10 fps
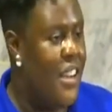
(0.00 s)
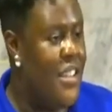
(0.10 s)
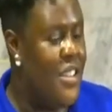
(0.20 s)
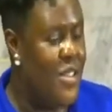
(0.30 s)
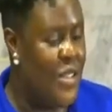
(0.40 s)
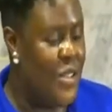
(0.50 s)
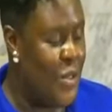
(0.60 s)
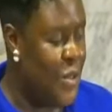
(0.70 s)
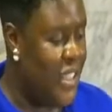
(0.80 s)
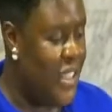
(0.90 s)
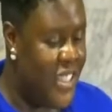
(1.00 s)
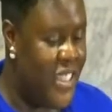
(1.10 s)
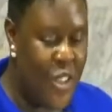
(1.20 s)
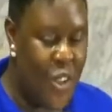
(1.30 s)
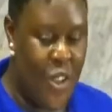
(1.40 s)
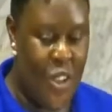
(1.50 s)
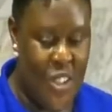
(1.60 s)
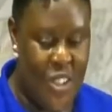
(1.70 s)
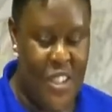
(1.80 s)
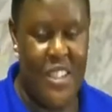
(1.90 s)
And he used to do that,
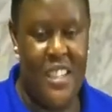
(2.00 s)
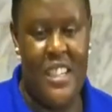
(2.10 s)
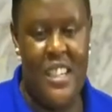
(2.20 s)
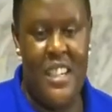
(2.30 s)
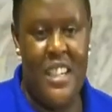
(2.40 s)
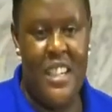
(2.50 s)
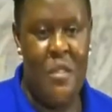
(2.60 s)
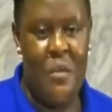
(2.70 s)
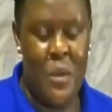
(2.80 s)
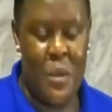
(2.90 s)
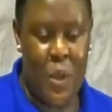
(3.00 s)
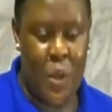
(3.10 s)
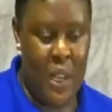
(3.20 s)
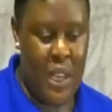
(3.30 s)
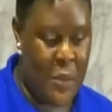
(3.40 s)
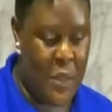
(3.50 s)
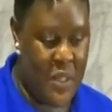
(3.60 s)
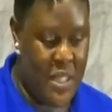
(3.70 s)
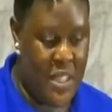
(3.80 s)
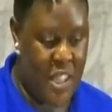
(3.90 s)
hee-haw, and we would collapse
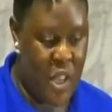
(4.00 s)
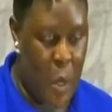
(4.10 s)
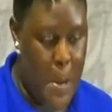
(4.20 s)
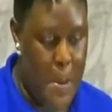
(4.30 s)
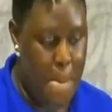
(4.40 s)
on the chair.